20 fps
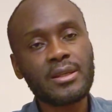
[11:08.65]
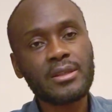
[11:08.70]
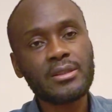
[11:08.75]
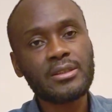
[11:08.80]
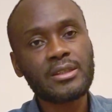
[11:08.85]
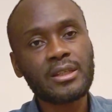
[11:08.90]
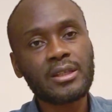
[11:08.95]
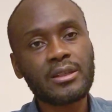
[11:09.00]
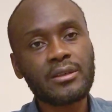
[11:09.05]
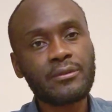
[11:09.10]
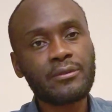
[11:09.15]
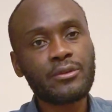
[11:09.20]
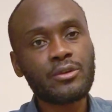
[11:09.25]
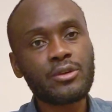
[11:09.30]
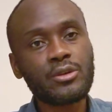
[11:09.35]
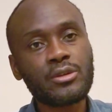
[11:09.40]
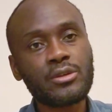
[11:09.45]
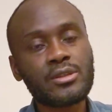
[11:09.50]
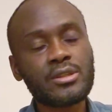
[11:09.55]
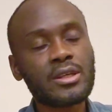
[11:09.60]

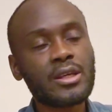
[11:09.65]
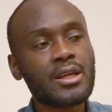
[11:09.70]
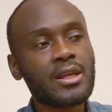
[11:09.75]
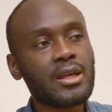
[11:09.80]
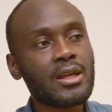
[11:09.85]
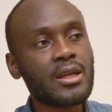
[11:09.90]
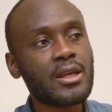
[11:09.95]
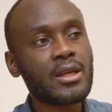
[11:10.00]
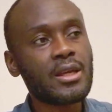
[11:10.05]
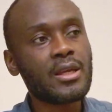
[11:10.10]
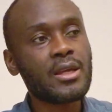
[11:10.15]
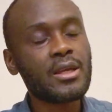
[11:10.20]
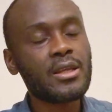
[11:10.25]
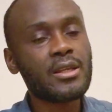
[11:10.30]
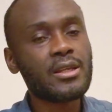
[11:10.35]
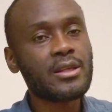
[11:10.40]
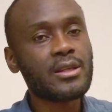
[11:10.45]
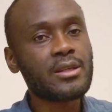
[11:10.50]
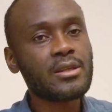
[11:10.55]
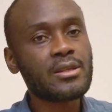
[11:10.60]
delivered
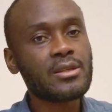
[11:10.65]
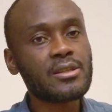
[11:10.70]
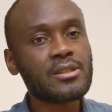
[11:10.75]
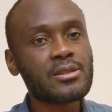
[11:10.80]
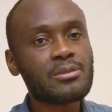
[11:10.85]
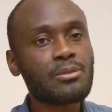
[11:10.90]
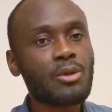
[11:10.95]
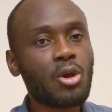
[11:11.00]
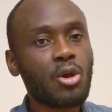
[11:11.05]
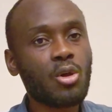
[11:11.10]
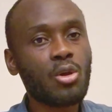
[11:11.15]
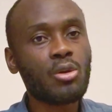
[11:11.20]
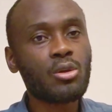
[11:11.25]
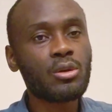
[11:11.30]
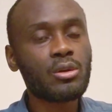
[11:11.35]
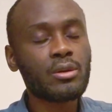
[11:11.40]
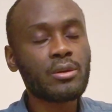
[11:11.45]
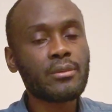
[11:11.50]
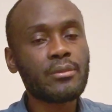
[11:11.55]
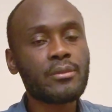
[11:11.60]
in
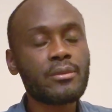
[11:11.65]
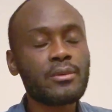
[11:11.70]
small